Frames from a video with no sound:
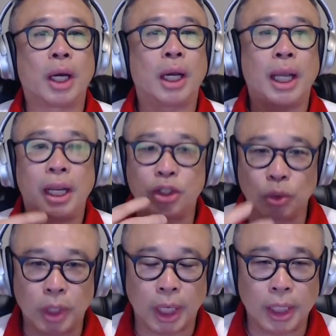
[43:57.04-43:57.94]
You are
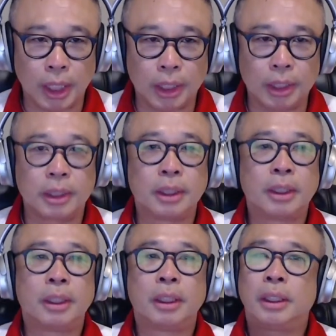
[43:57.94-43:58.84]
educating,
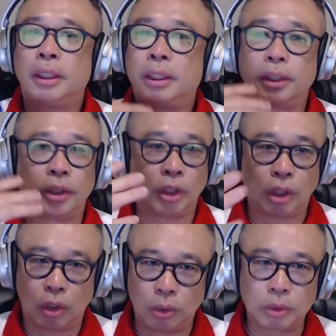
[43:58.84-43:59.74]

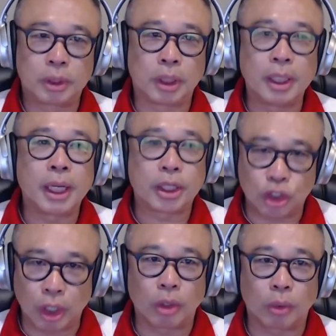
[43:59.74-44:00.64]
the next
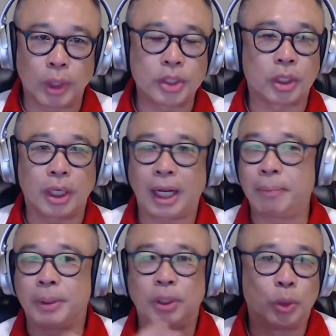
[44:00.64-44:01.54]
generation.
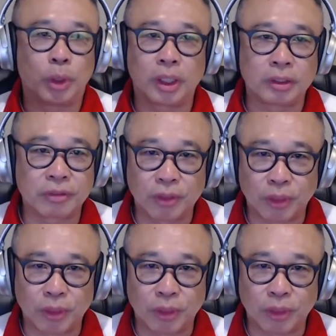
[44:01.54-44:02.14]
I've been doing this for